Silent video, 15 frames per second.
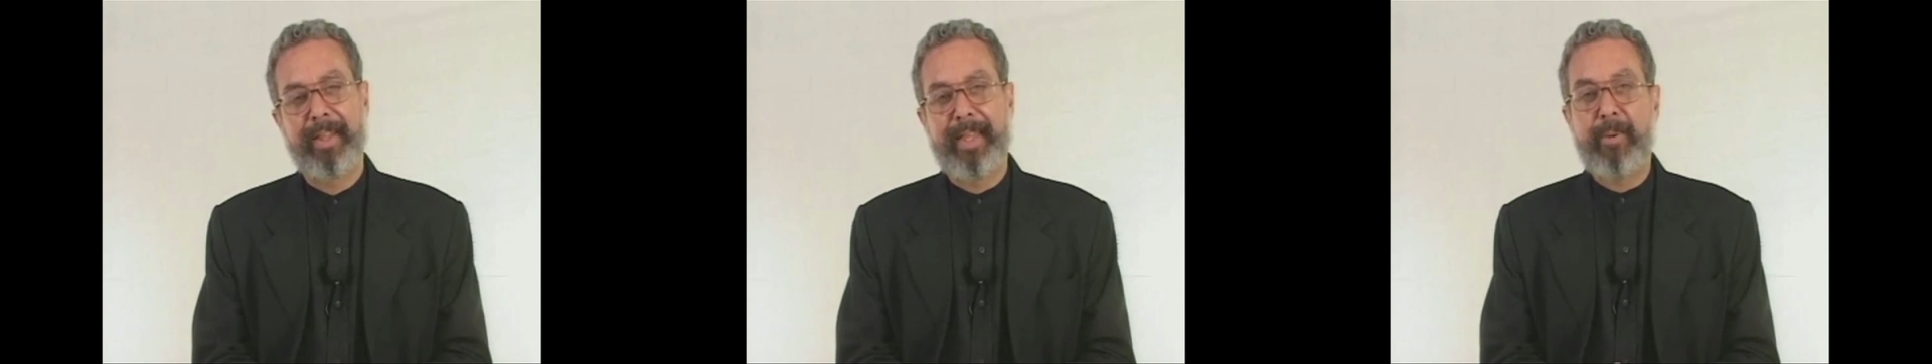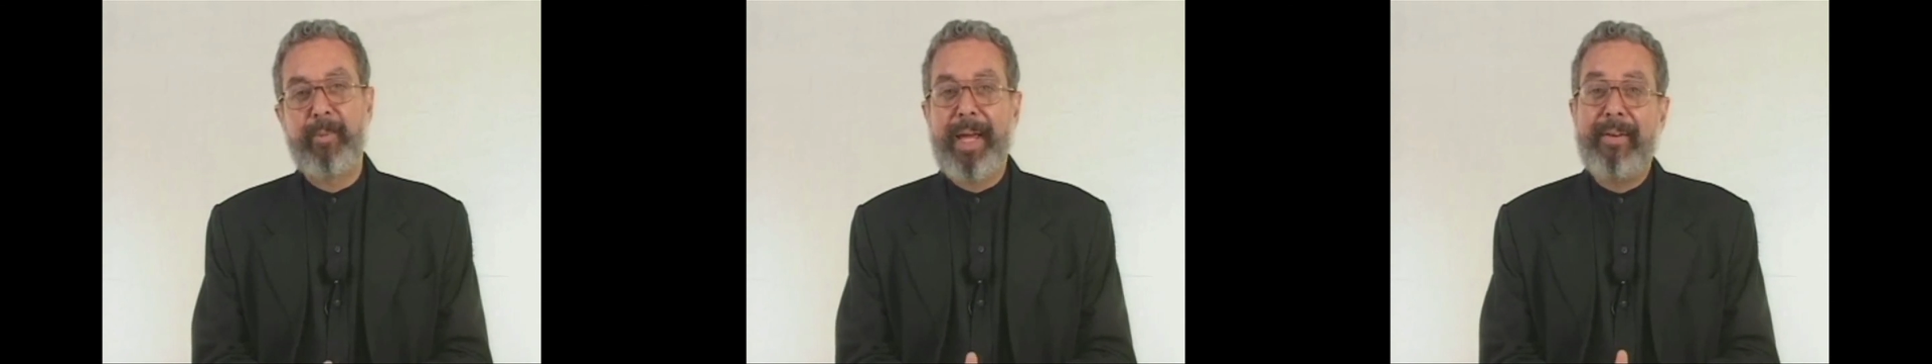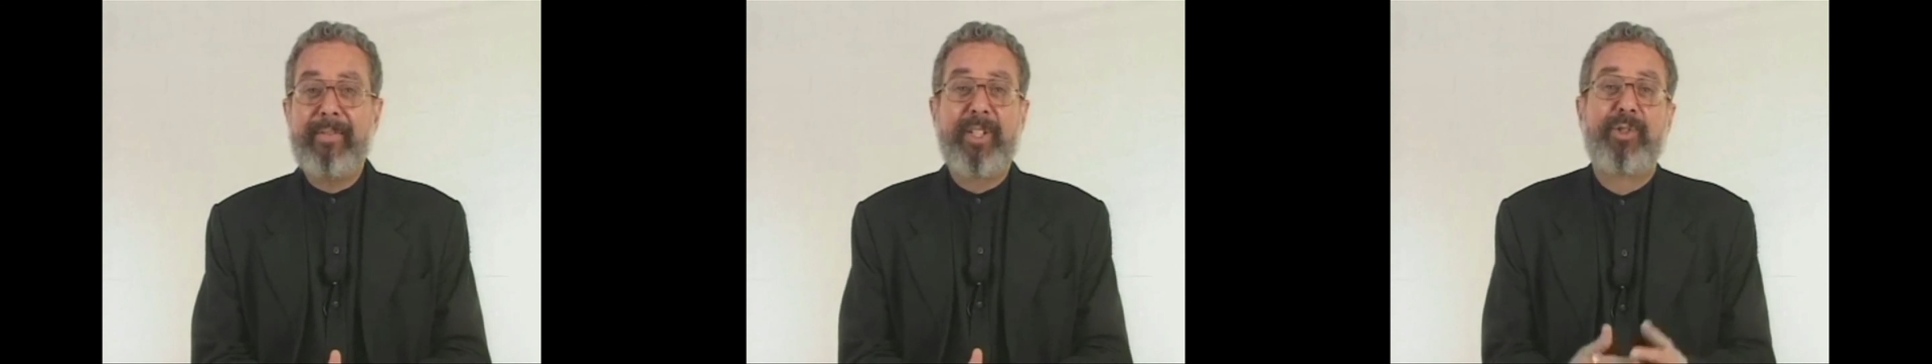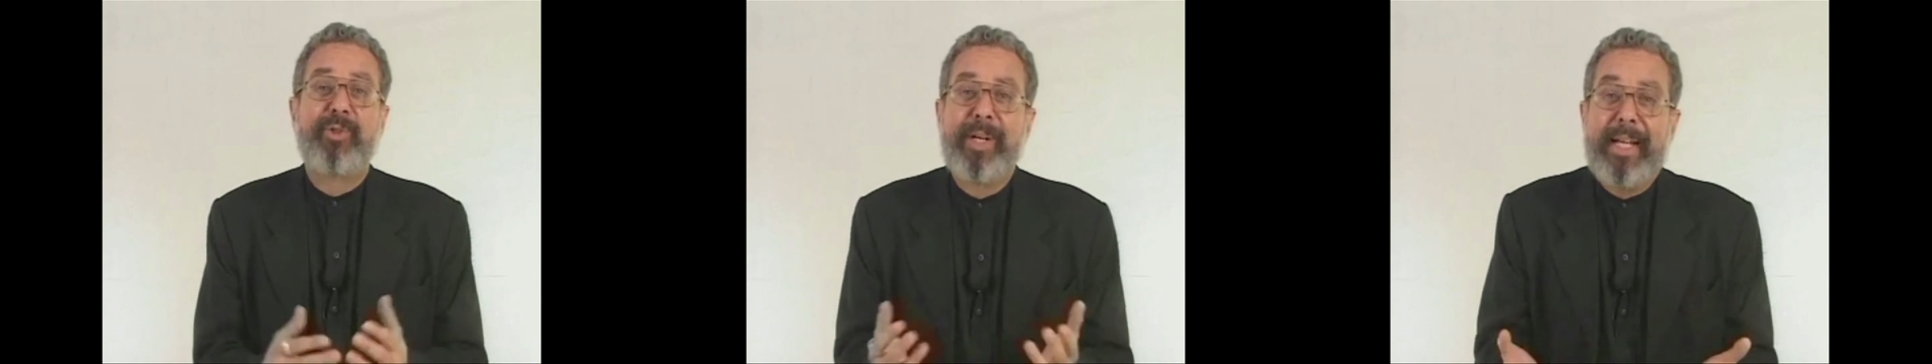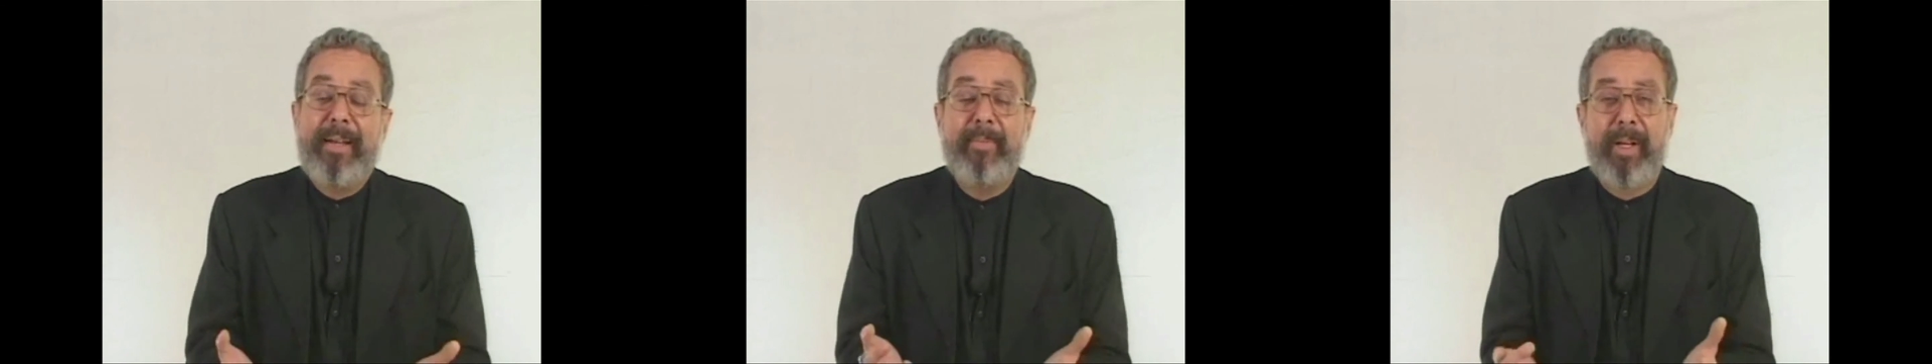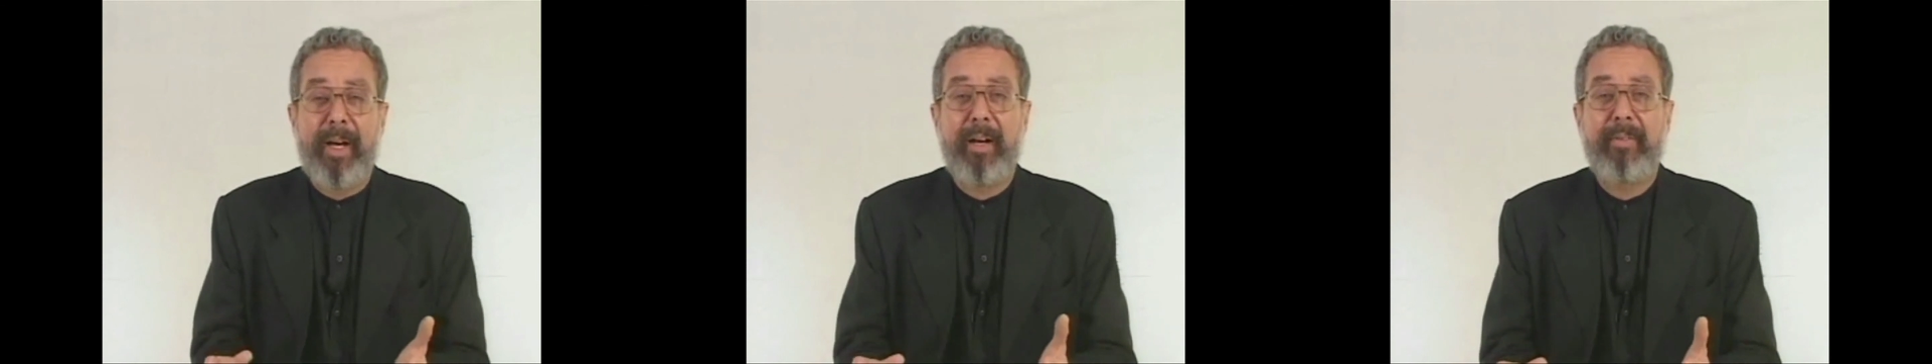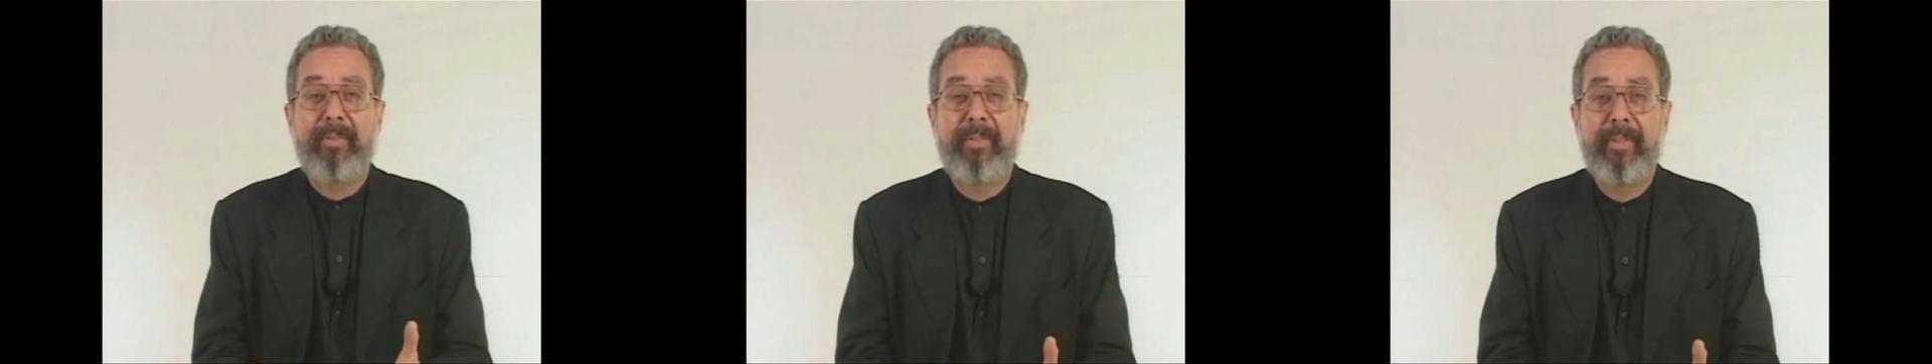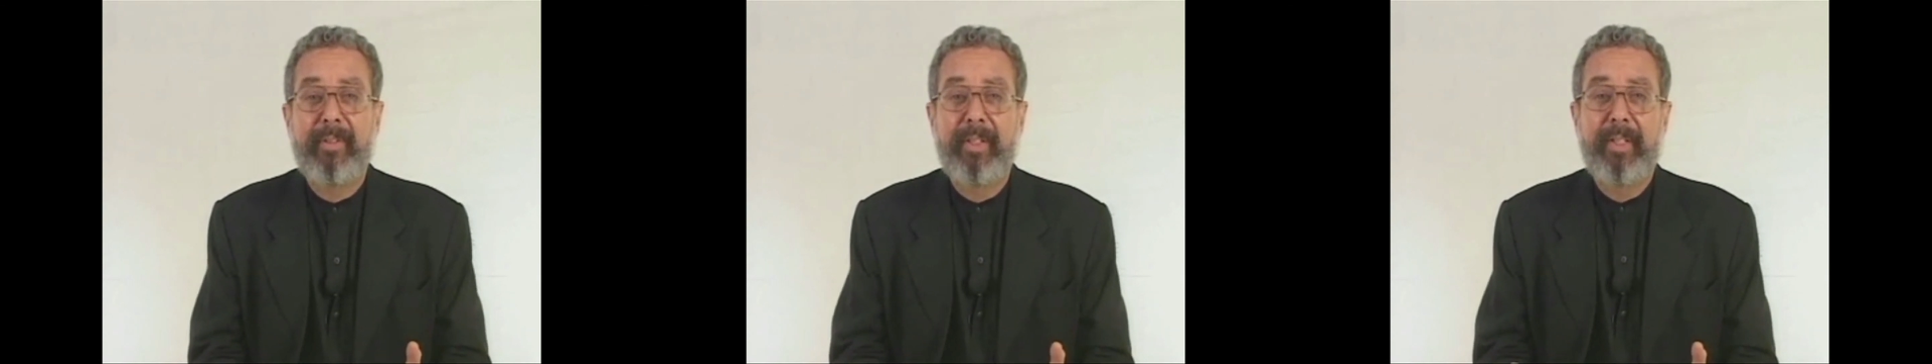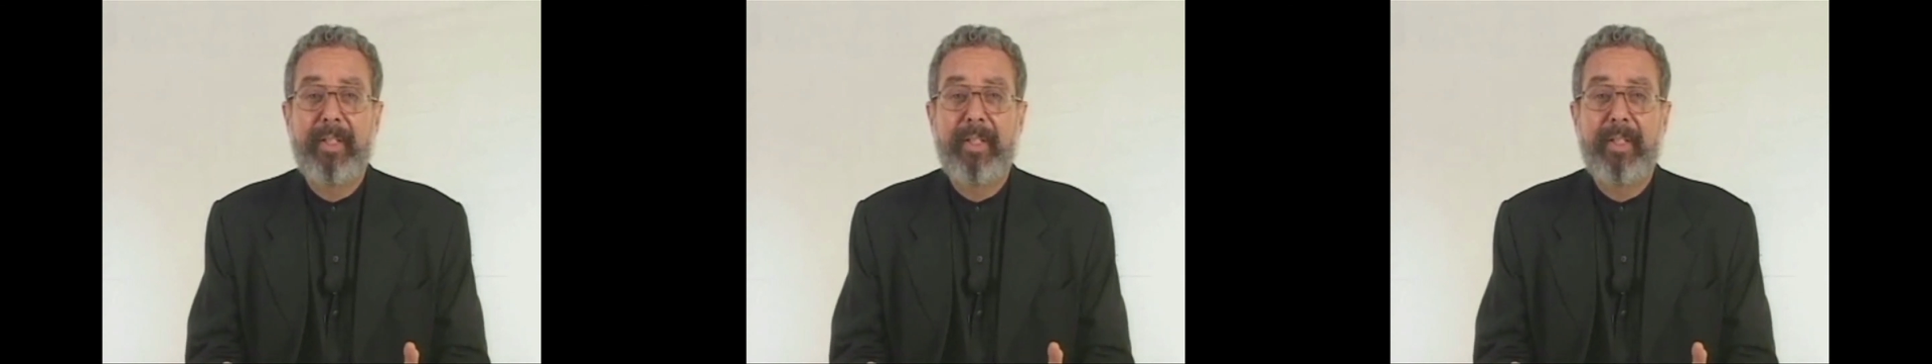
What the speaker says: than we ever dreamed of